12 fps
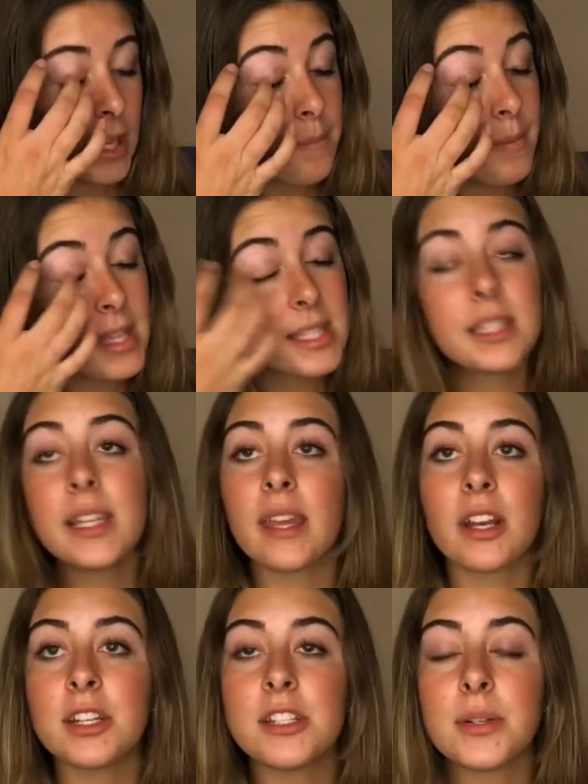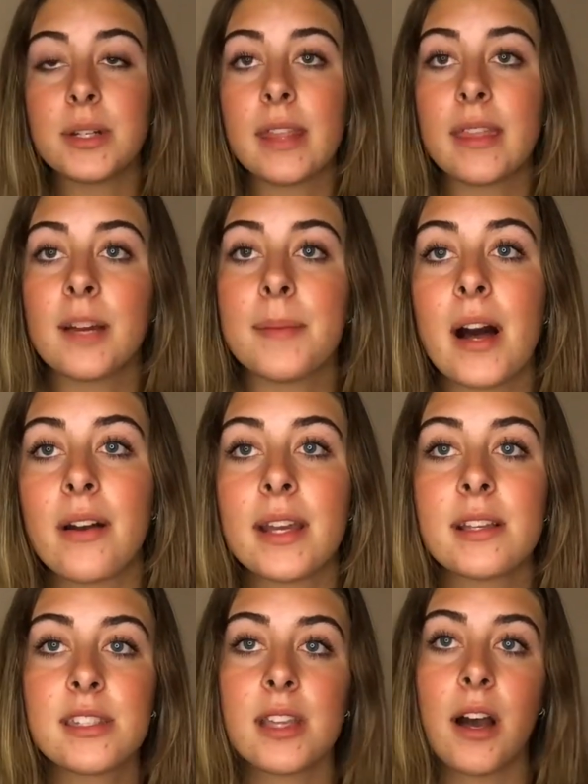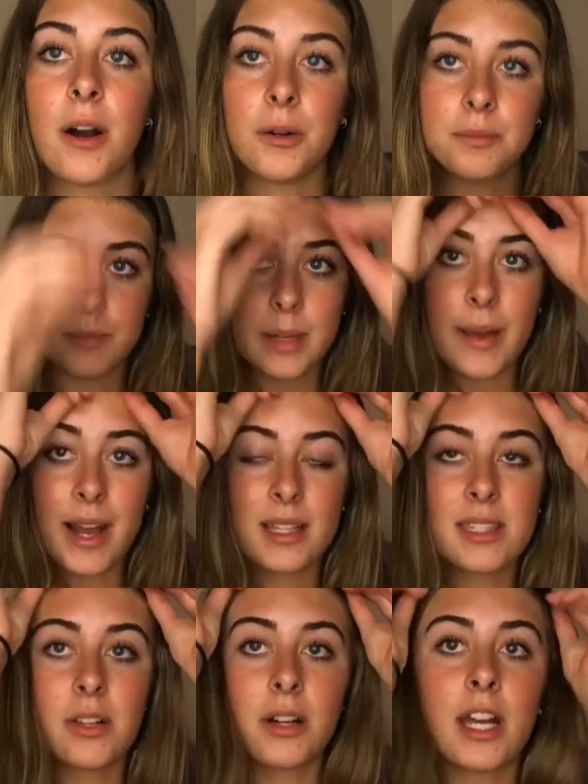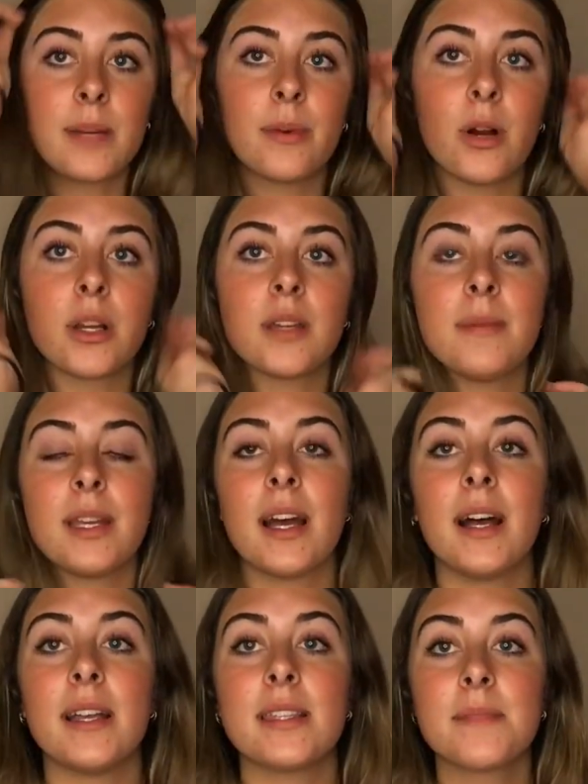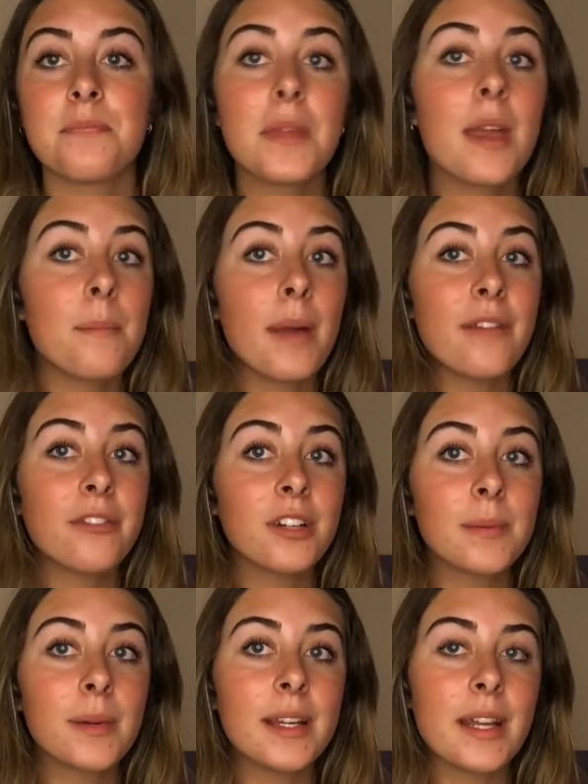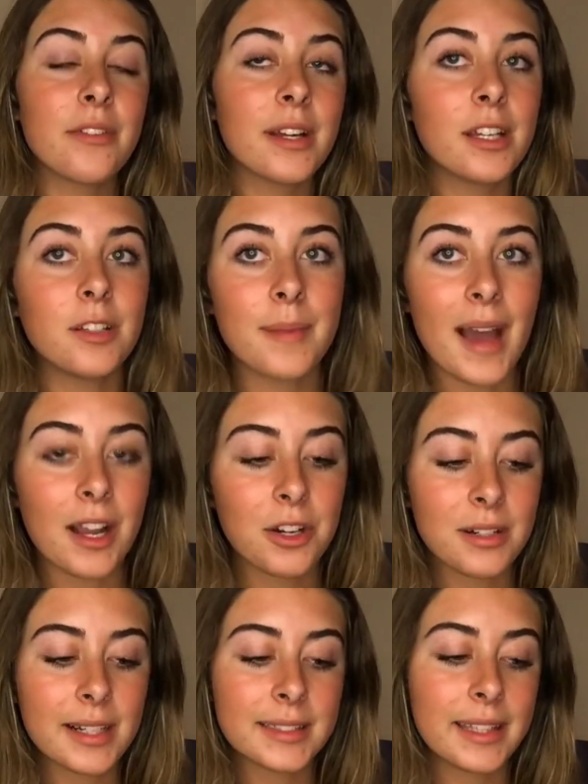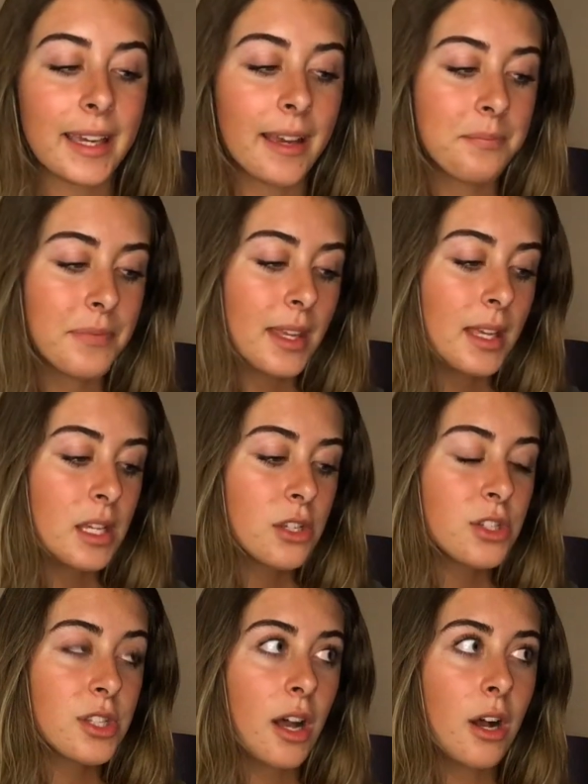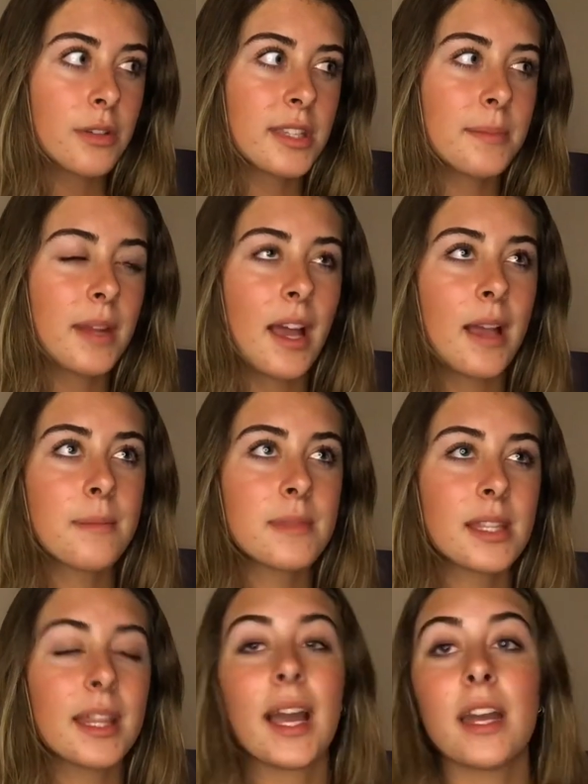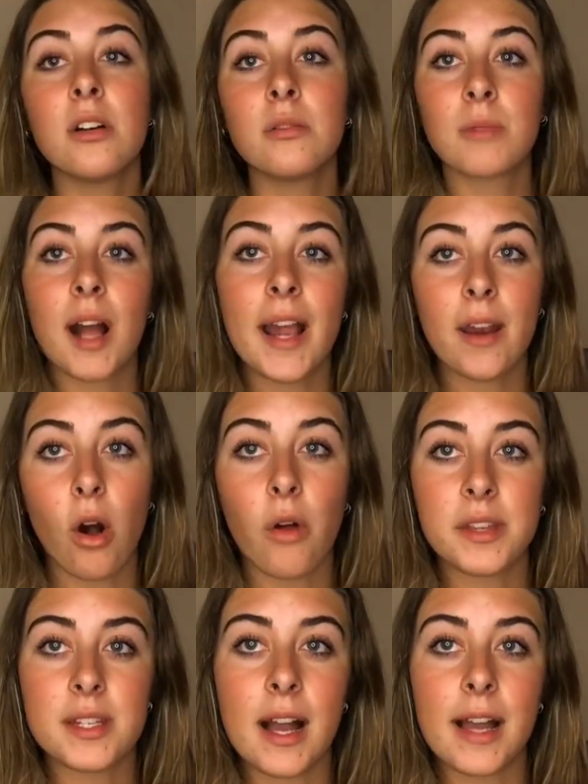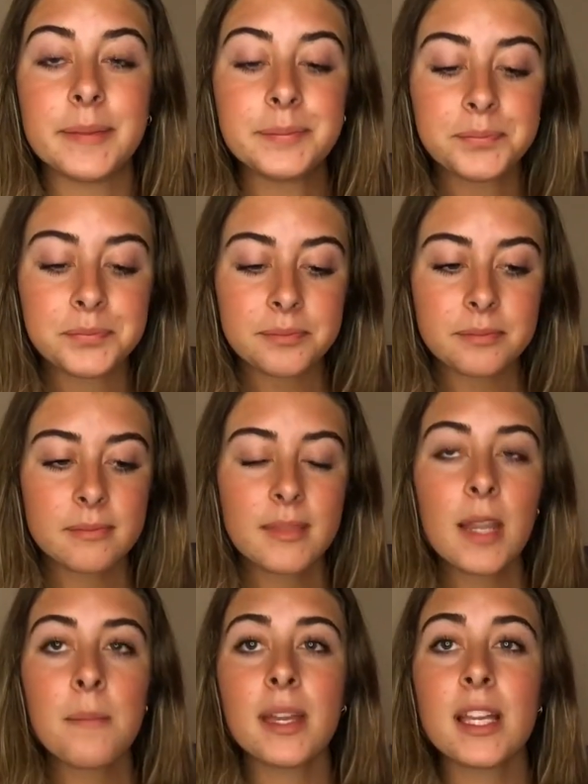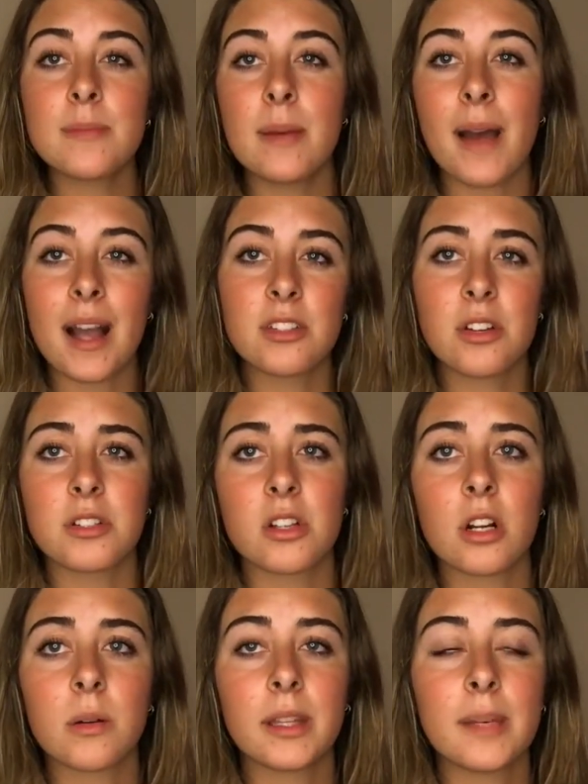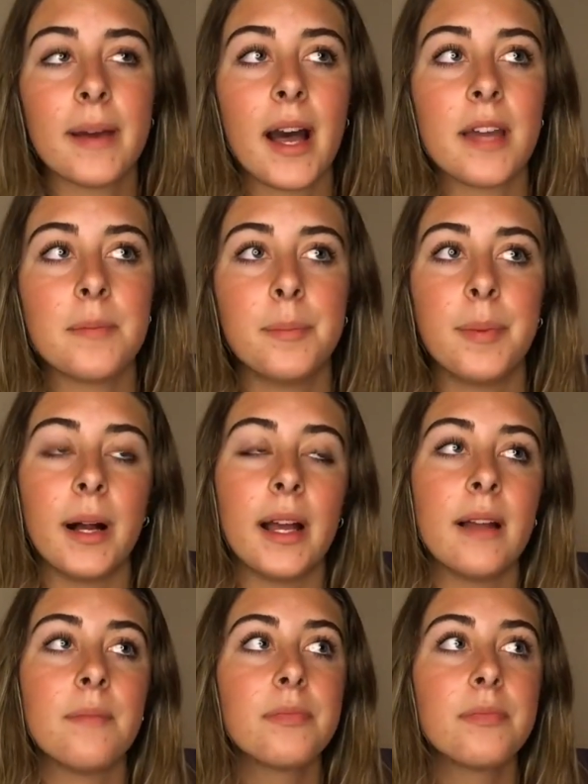Basically, they couldn't do anything about it. So my back's still kind of broken because my vertebrae never healed back correctly. So sometimes, like, I don't ride all the time because my back starts to hurt really bad, but